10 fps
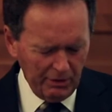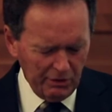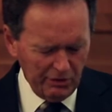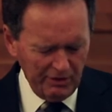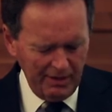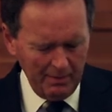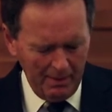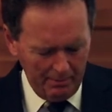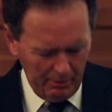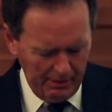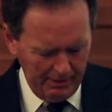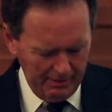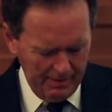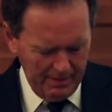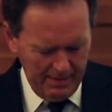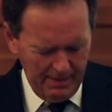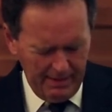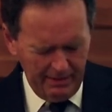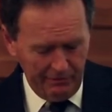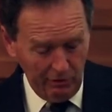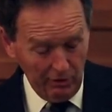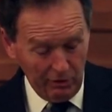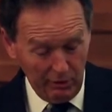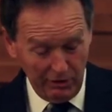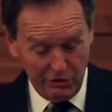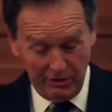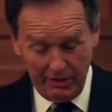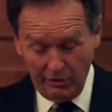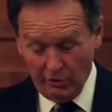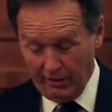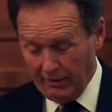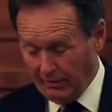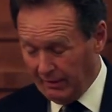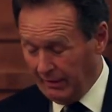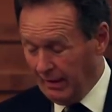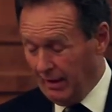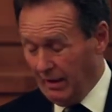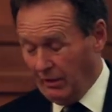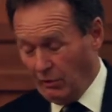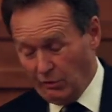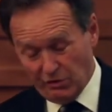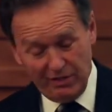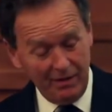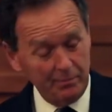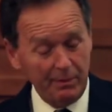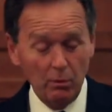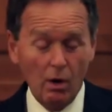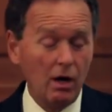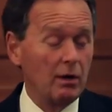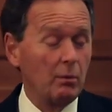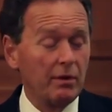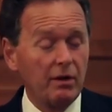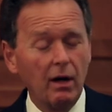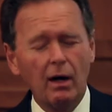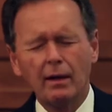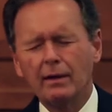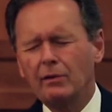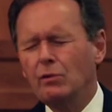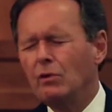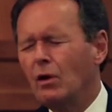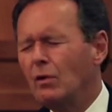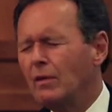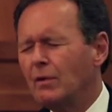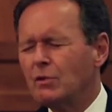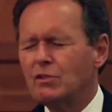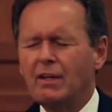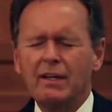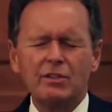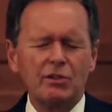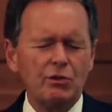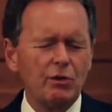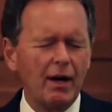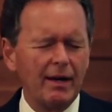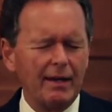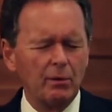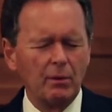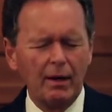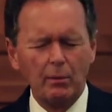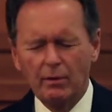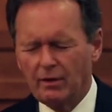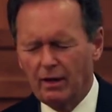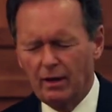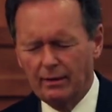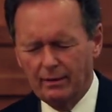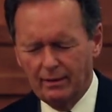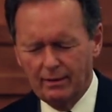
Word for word: precious name, I pray. And if you're a Christian and you're here and you just haven't been walking with God and you know that there's things that you got to get right with God,